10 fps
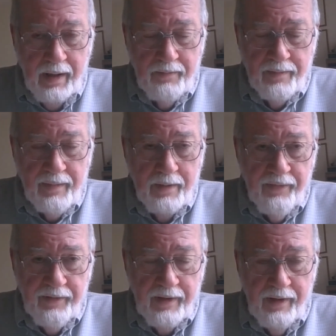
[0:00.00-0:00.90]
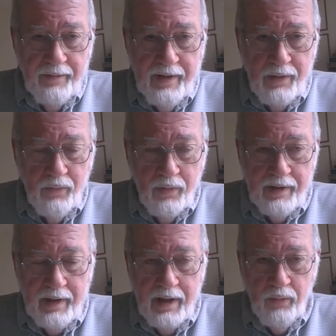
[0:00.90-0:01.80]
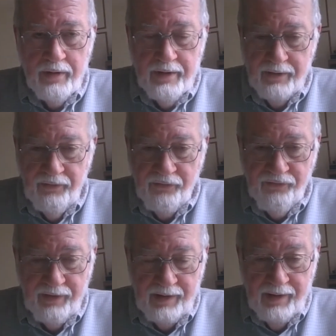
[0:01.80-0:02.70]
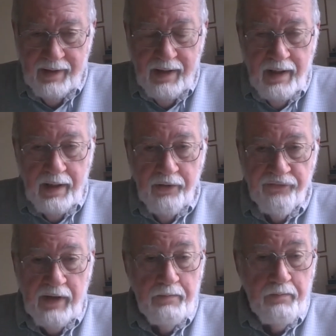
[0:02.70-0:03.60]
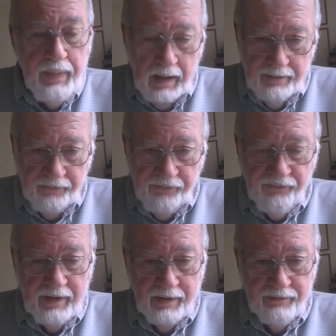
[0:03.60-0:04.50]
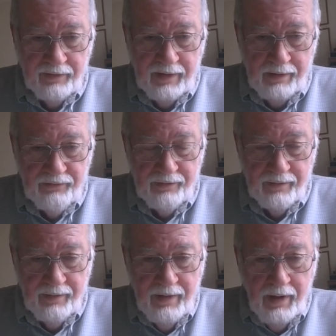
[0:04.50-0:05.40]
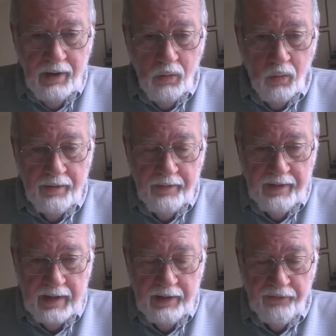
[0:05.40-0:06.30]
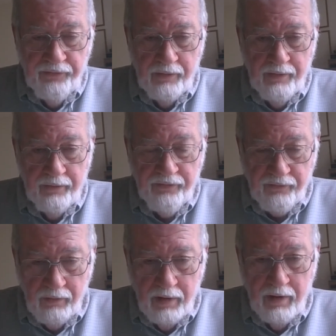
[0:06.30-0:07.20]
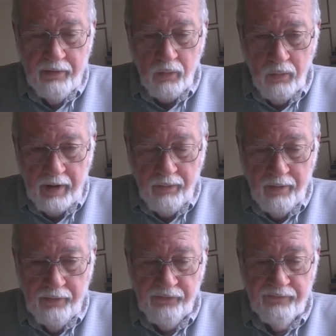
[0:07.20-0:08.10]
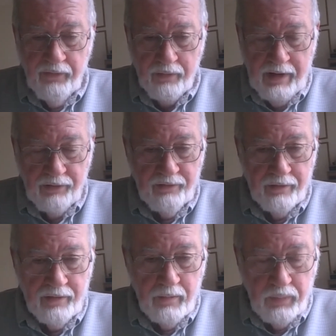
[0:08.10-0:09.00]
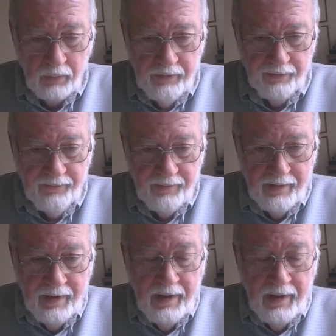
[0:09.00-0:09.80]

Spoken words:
I'm thinking that what I would like to see is a balanced education, one that has a strong, rigorous vocational component,